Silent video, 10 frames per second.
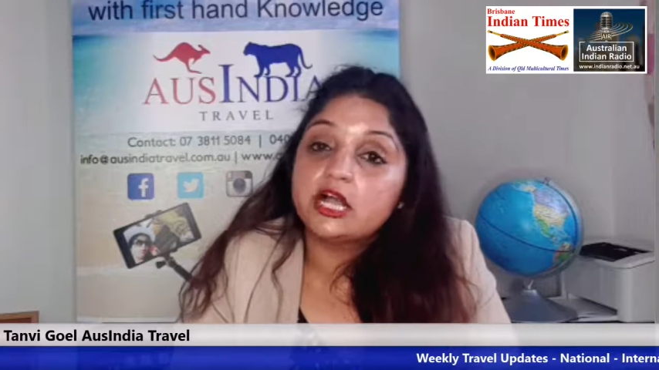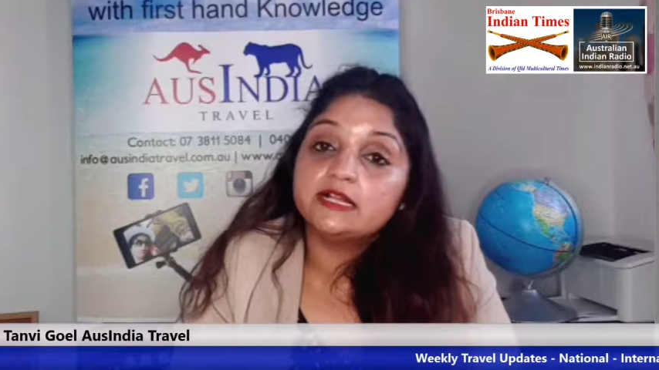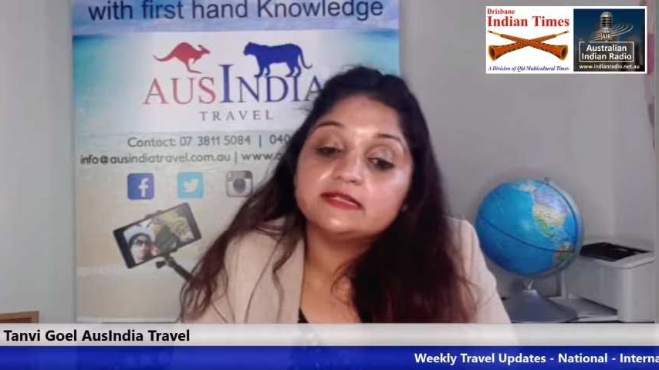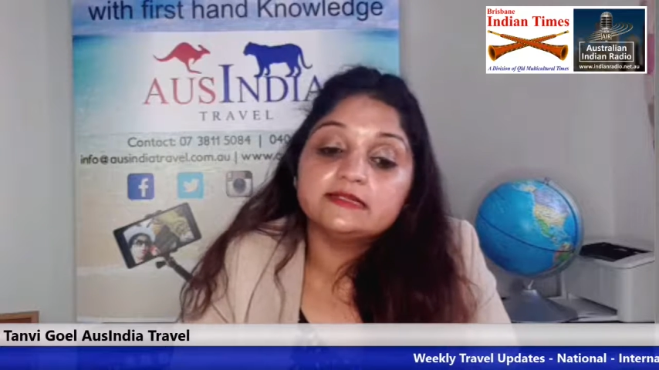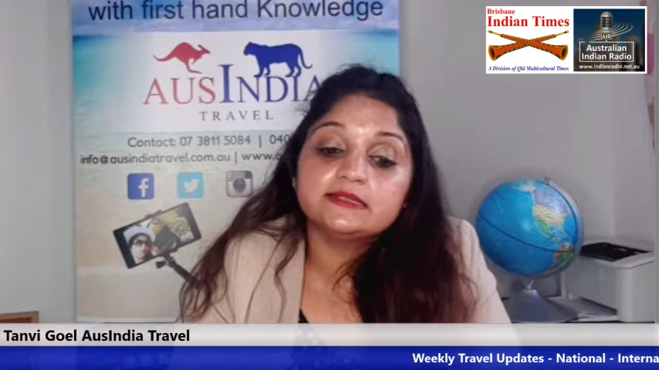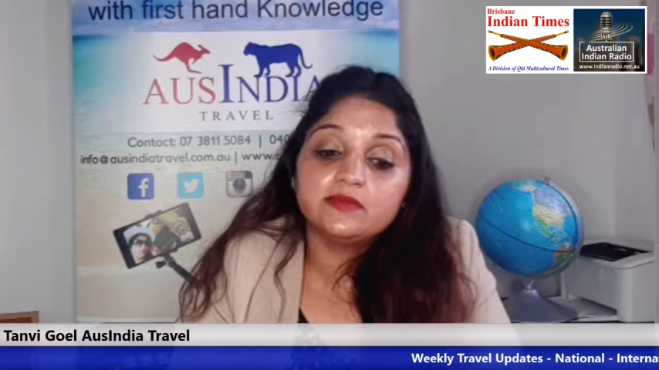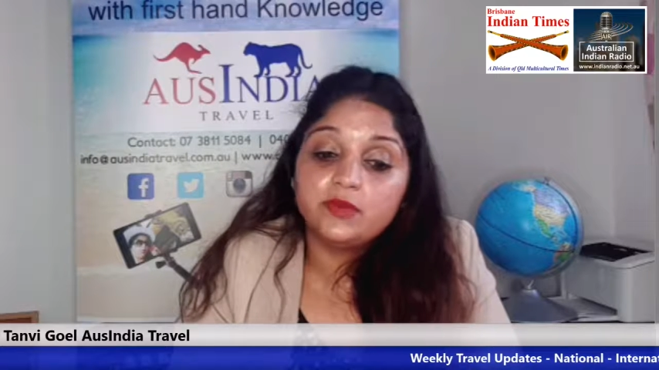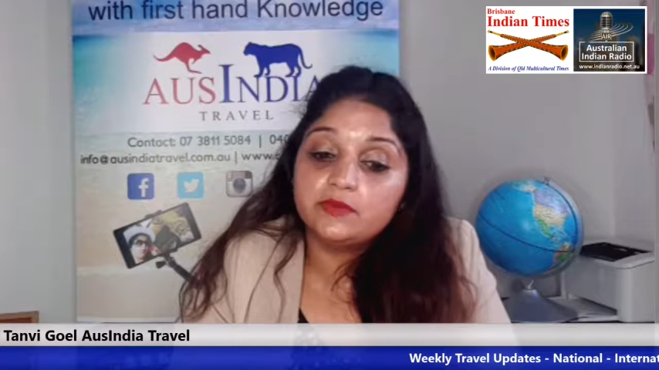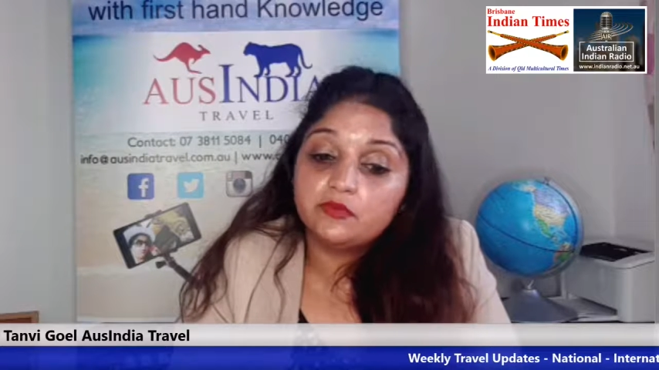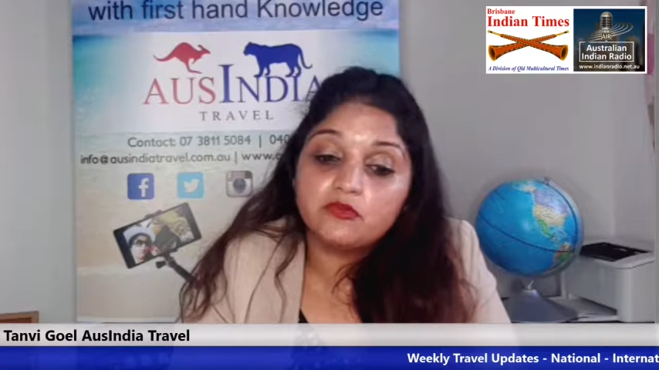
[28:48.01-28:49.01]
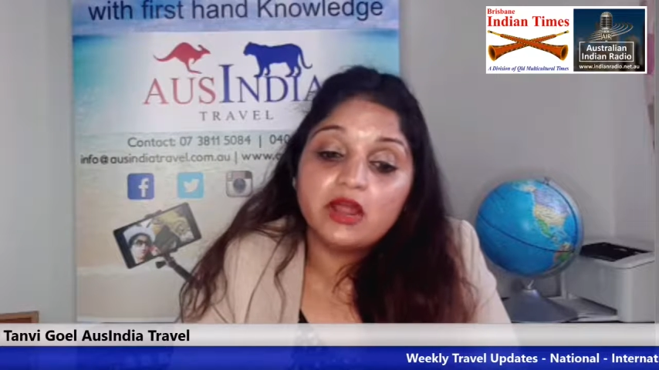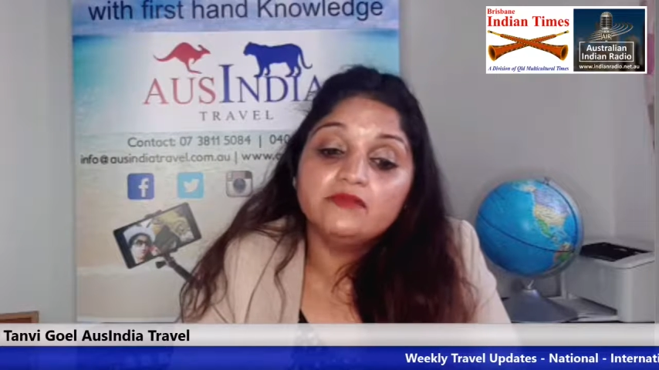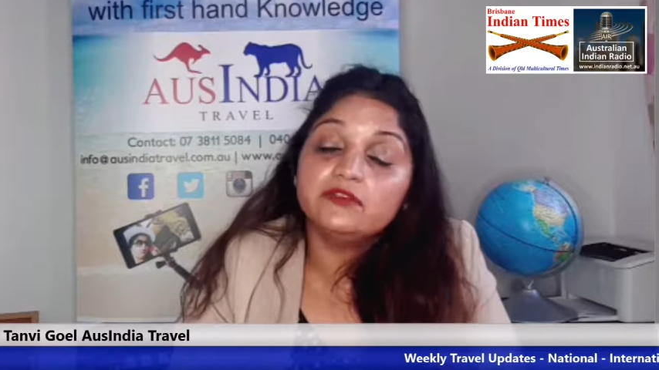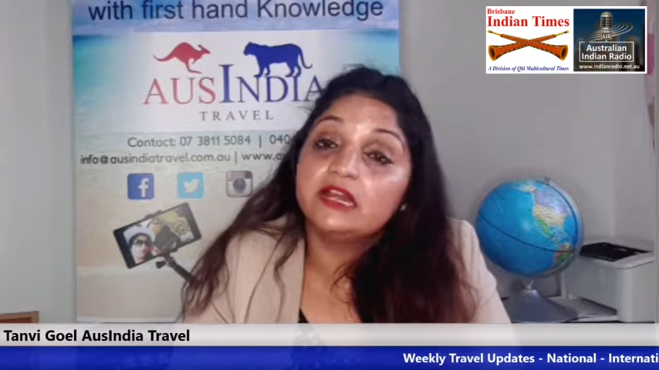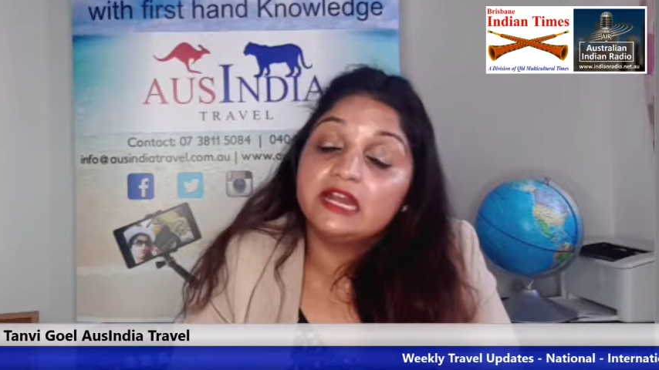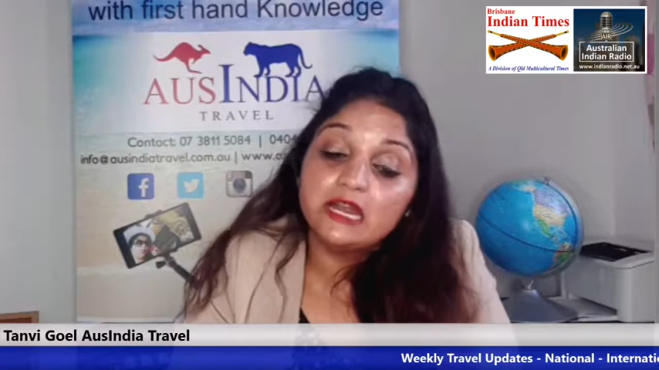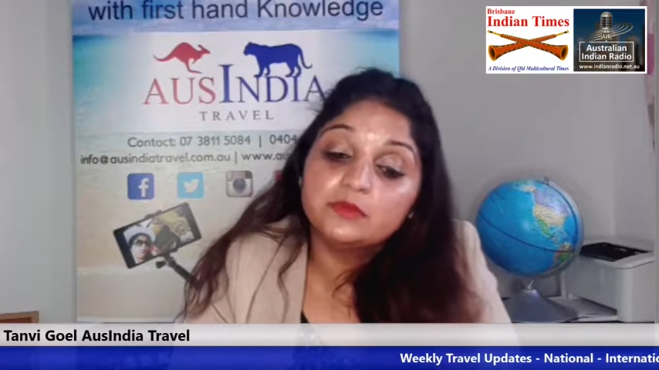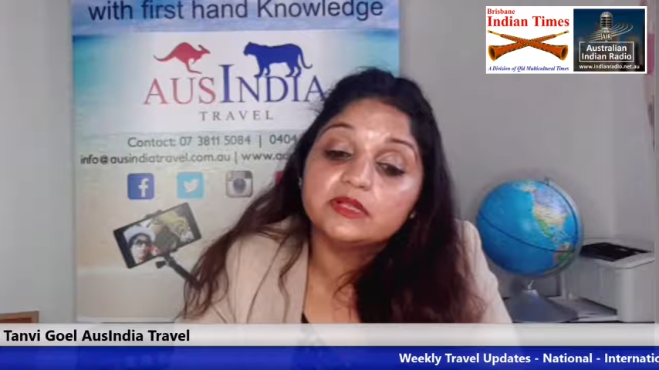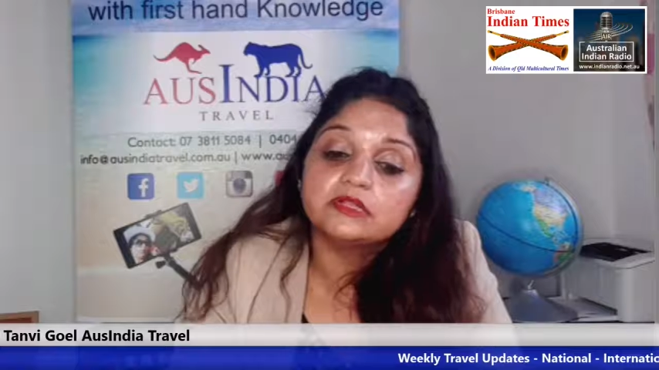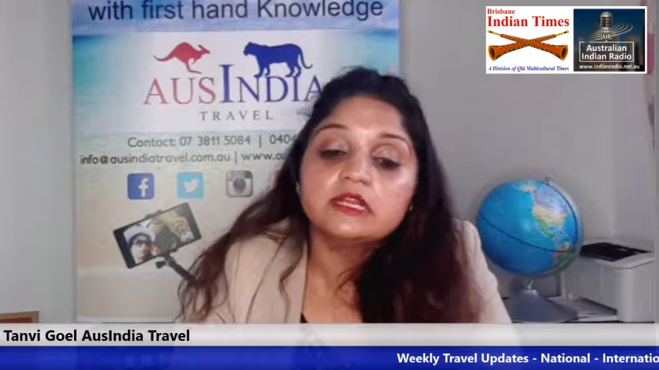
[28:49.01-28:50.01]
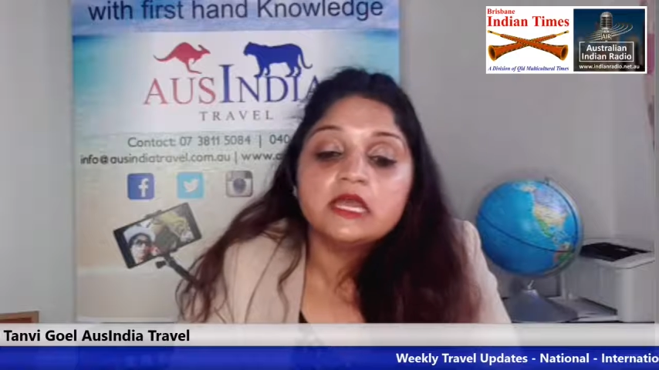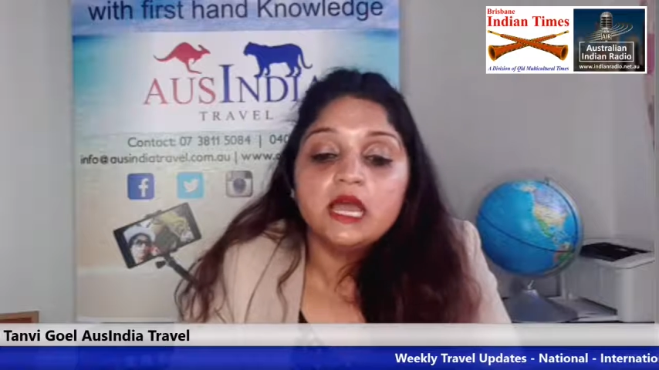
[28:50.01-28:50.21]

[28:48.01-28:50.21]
Charges rebate program will enable